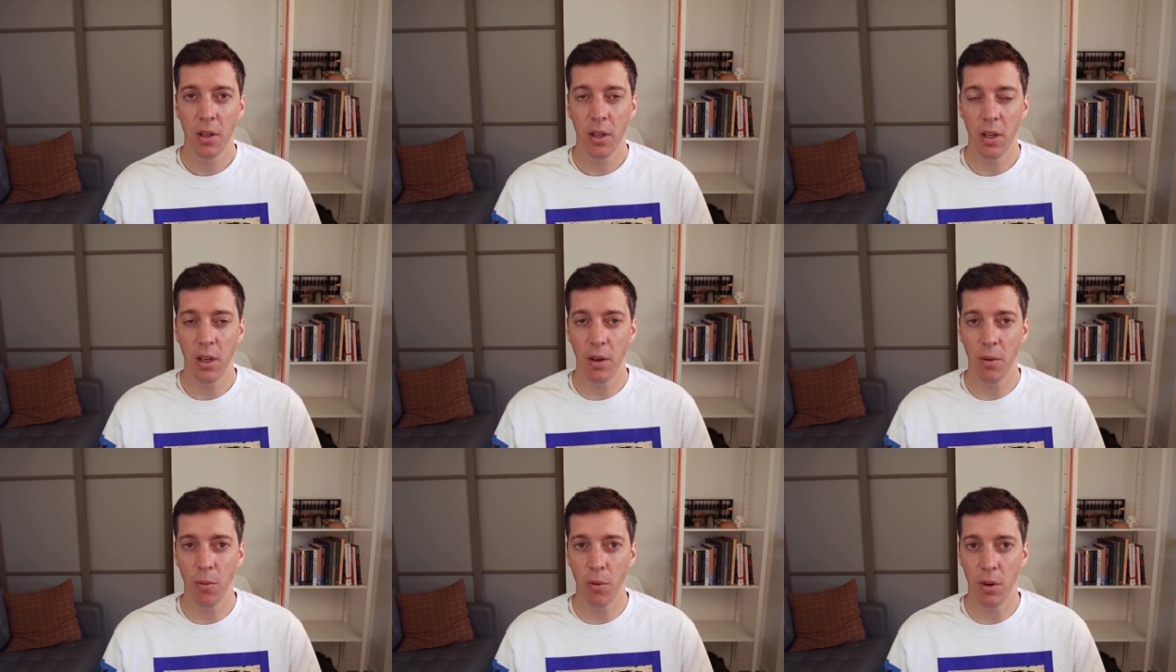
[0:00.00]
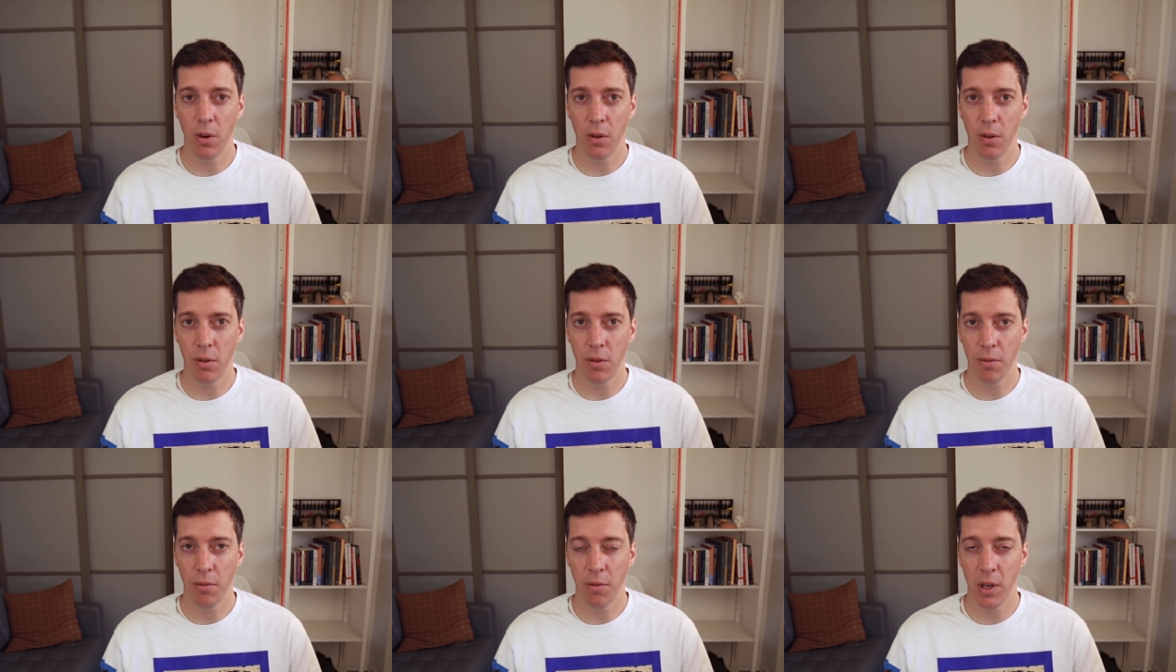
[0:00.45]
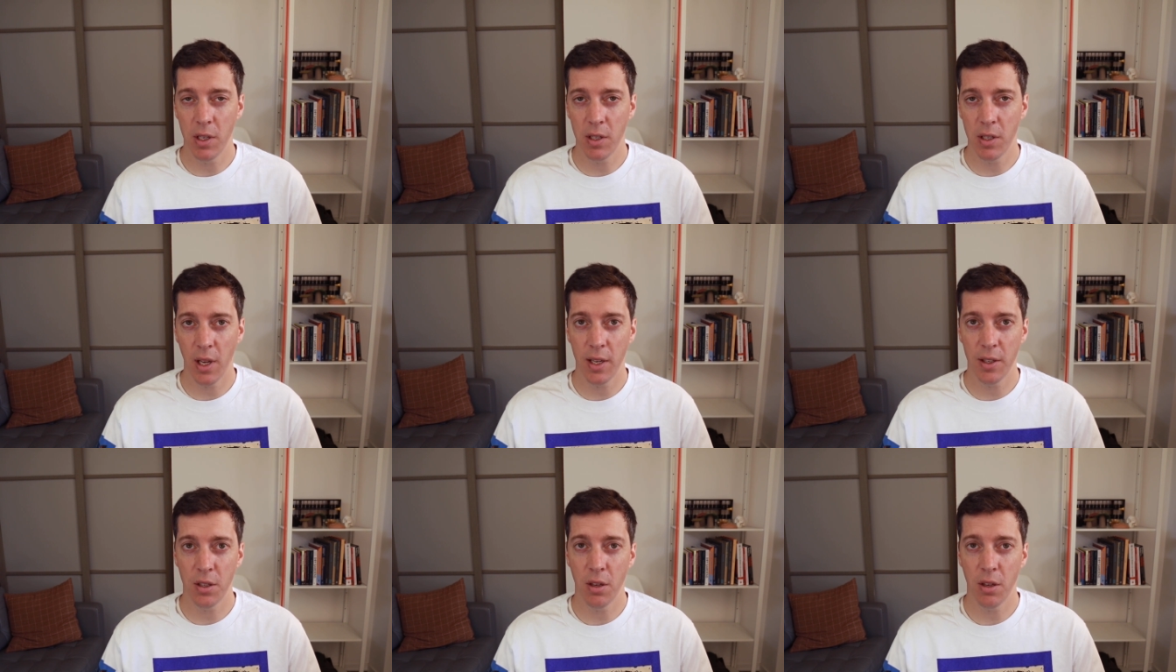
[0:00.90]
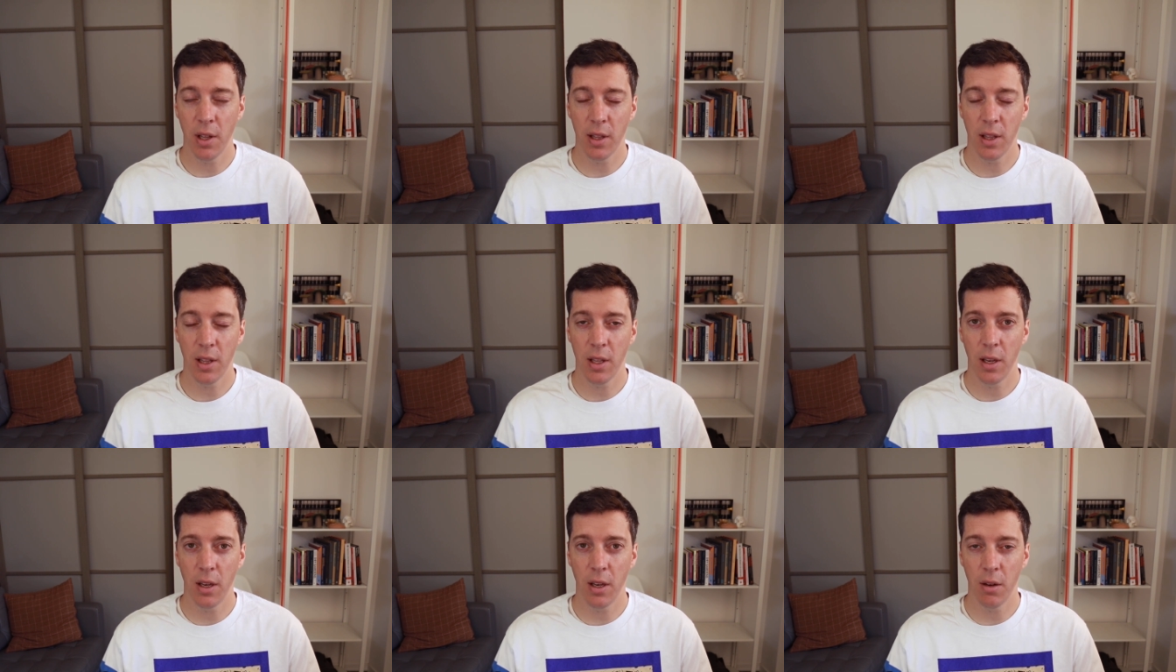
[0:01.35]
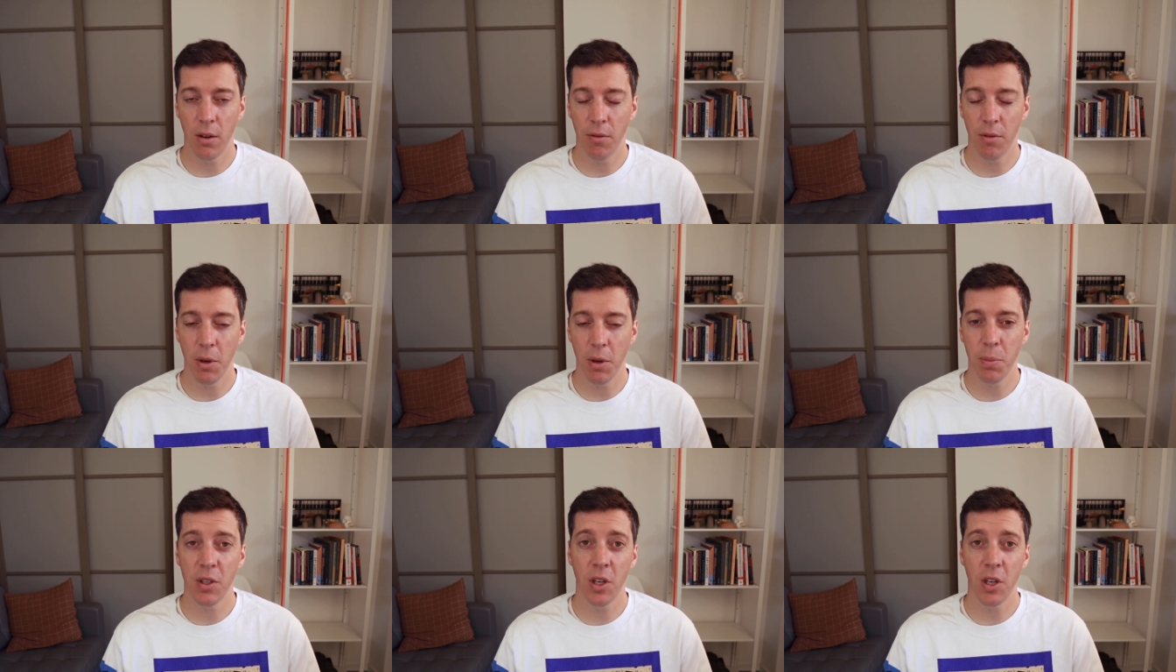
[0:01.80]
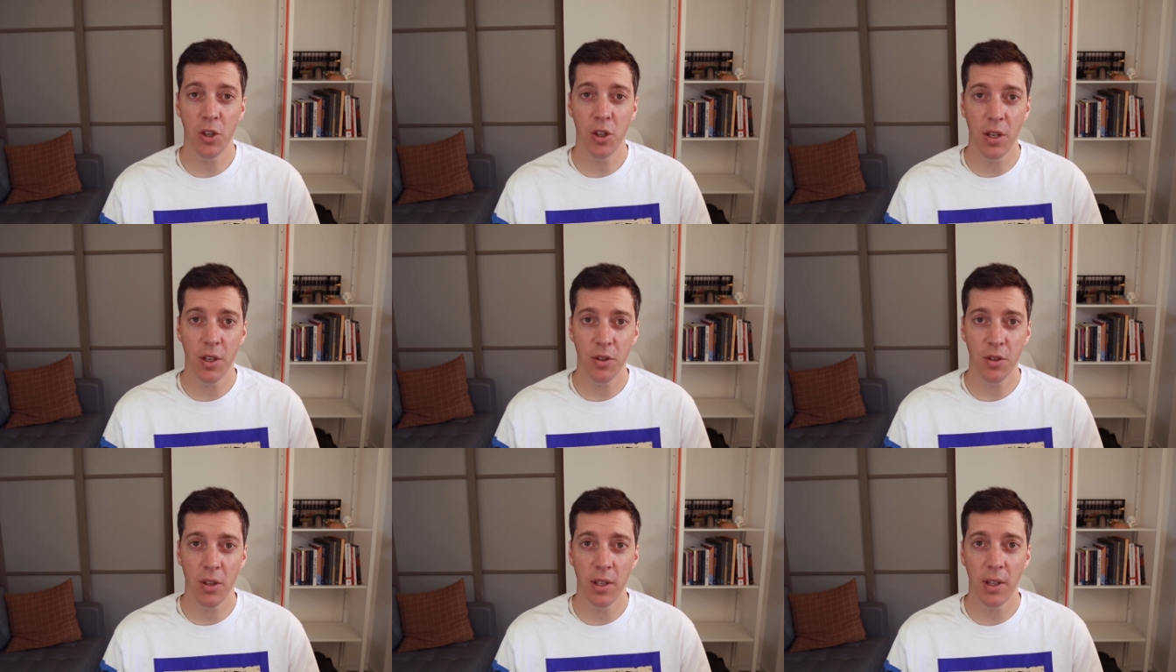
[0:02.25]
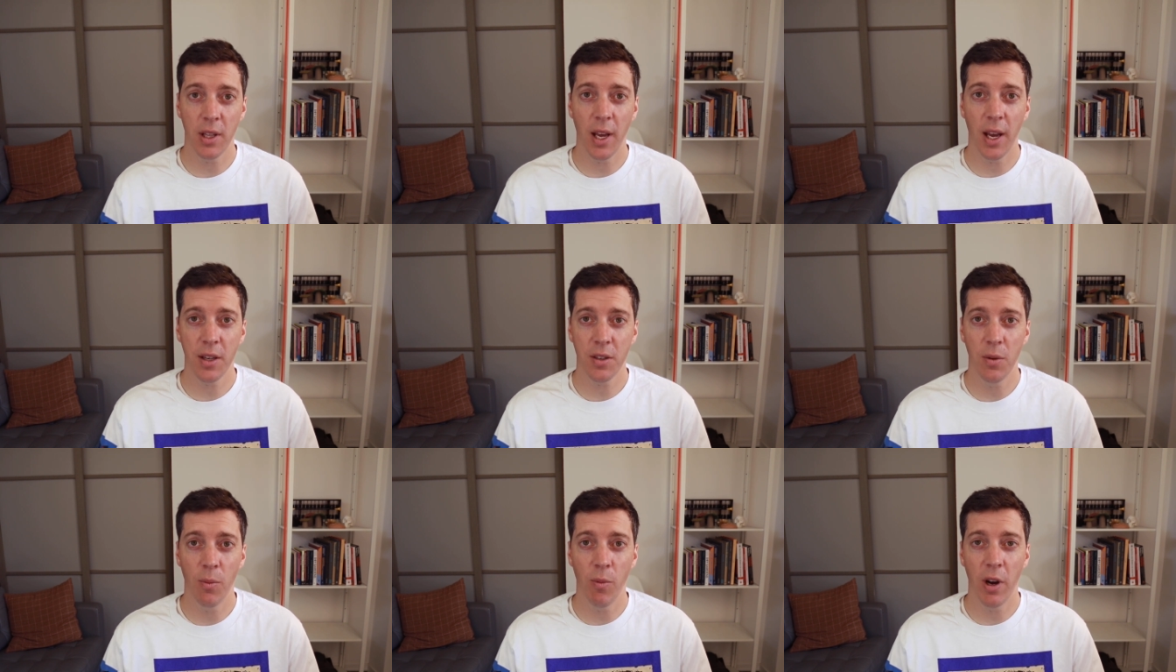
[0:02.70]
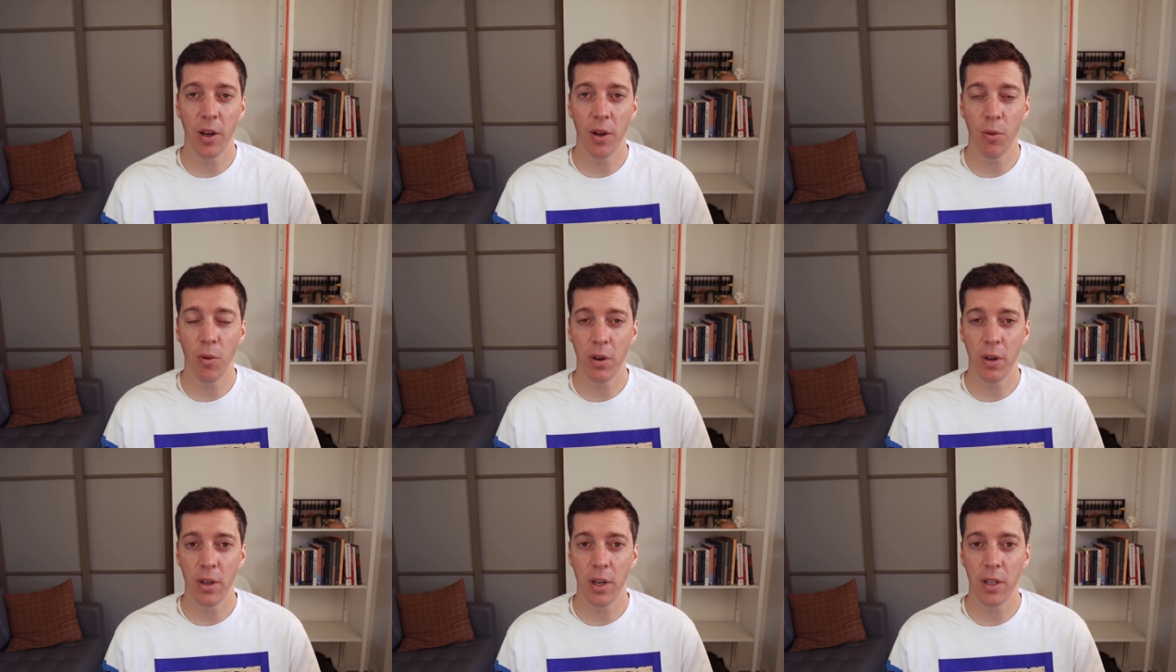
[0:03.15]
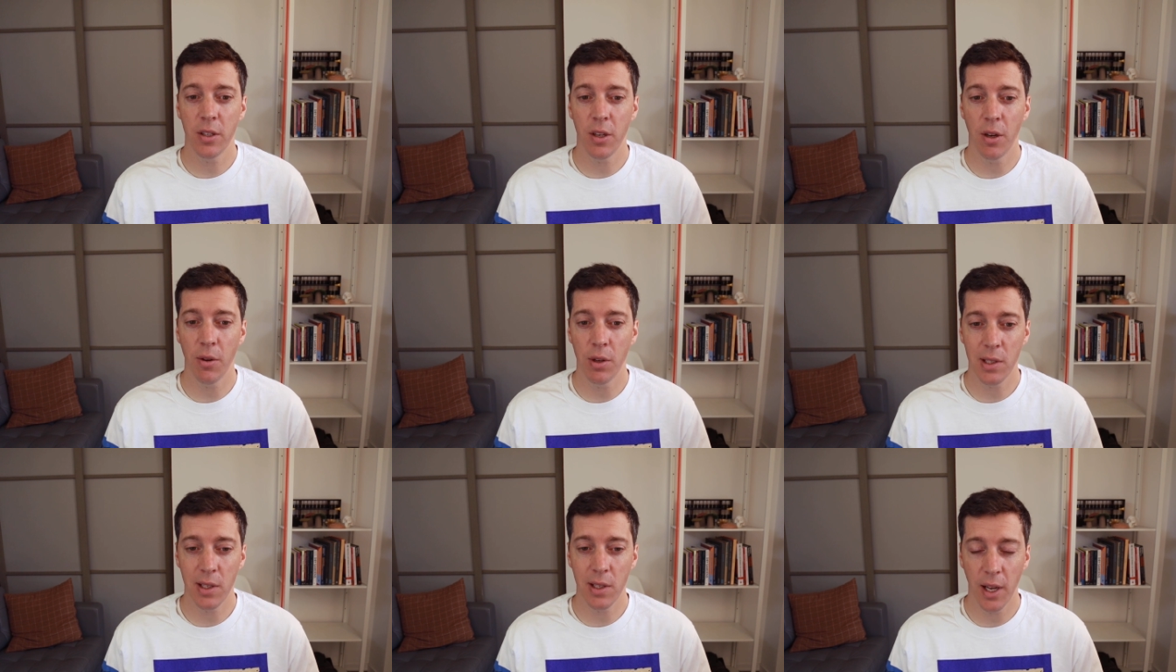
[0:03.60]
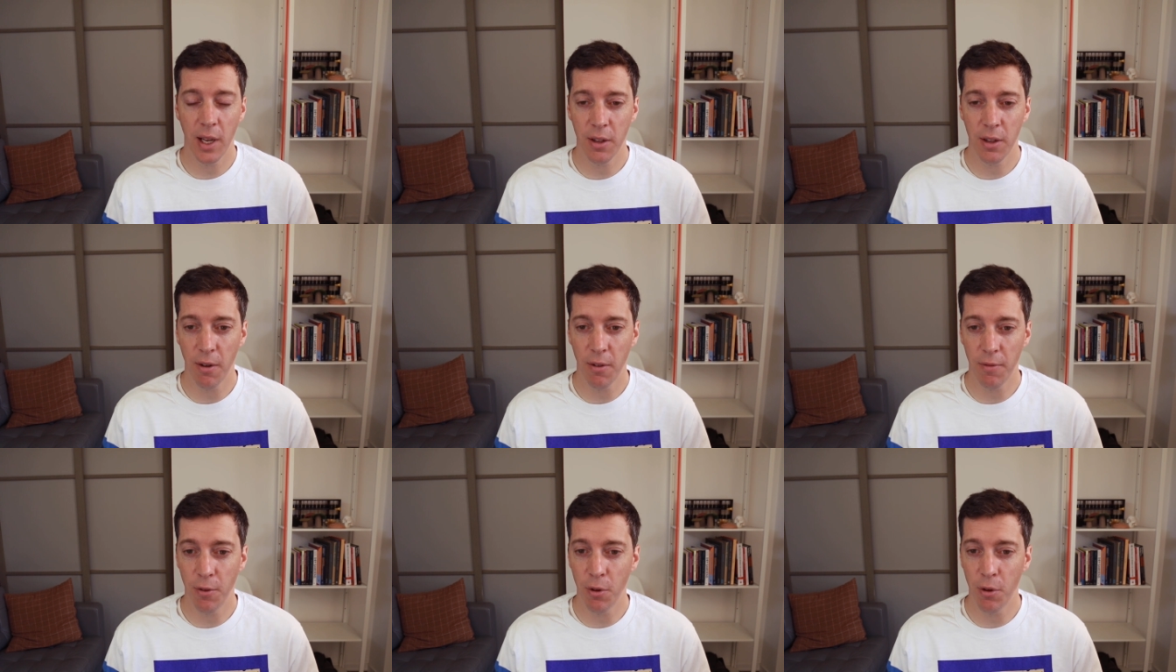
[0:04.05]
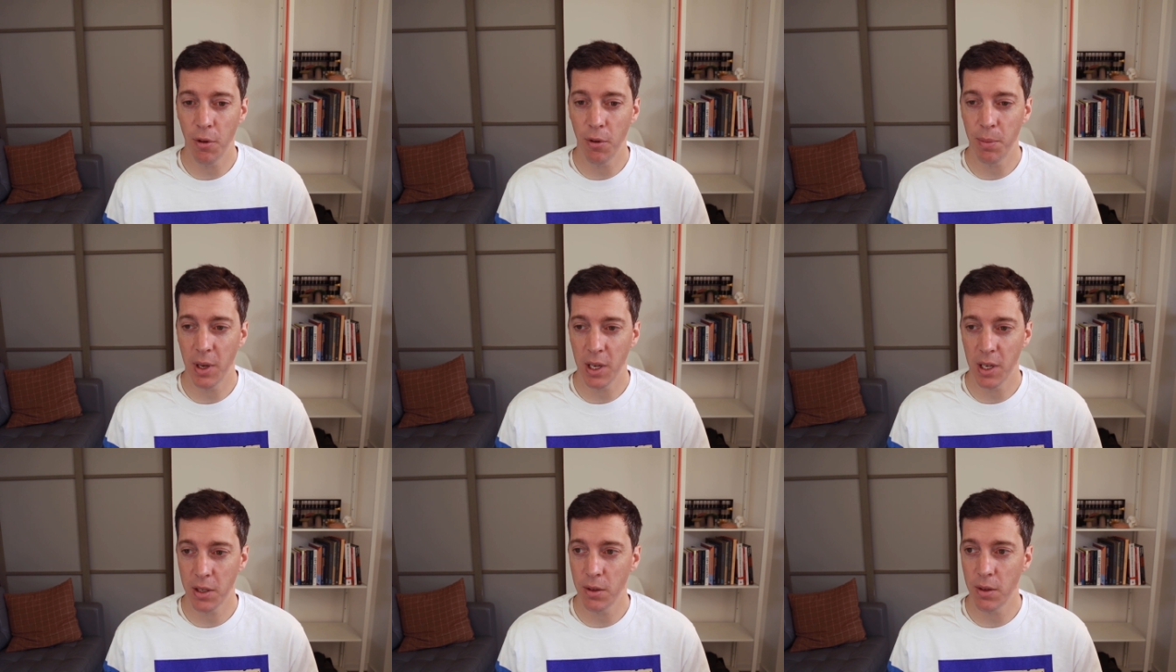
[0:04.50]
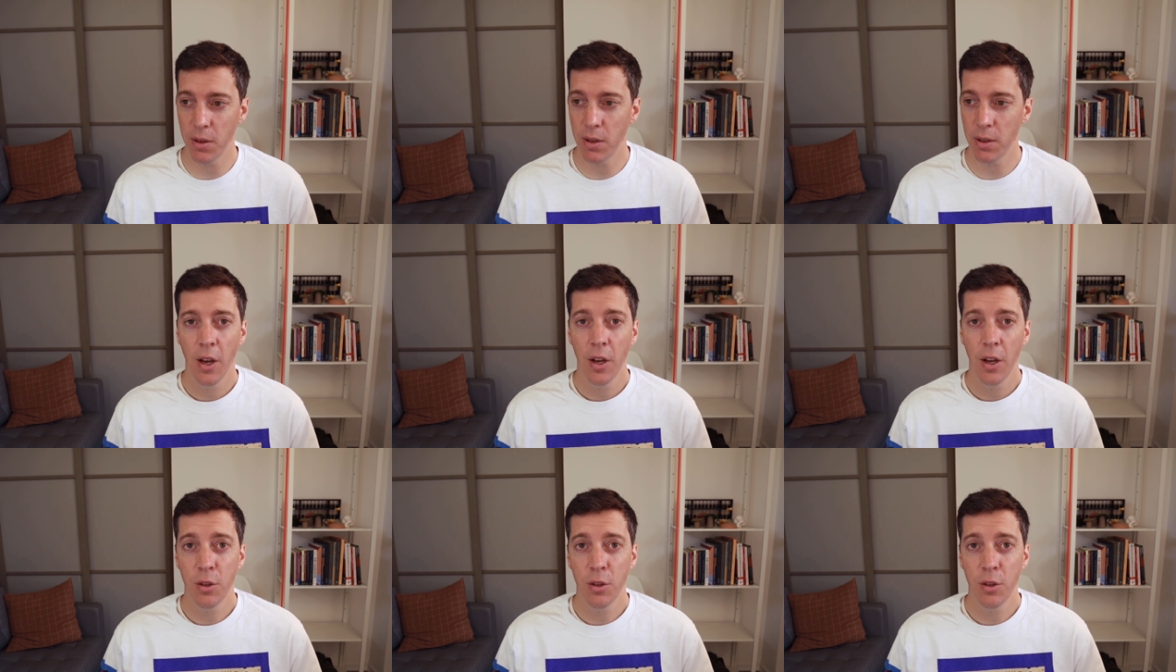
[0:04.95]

it will resize so that it'll reposition it so that the X and Y coordinates always land on a full pixel.